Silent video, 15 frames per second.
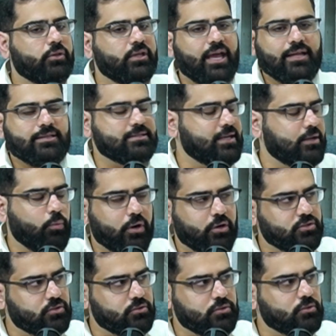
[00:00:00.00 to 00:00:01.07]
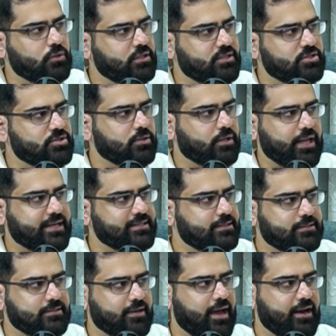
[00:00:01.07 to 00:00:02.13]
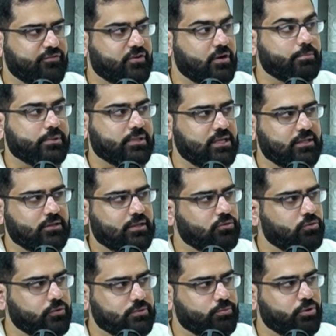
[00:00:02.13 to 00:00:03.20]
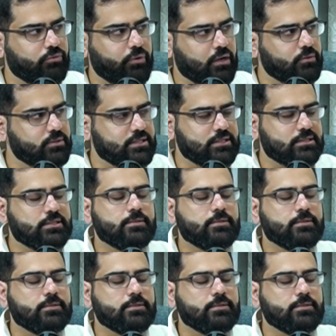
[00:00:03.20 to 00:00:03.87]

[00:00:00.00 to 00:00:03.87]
only had to take one or two additional classes to kind of complete those prerequisites.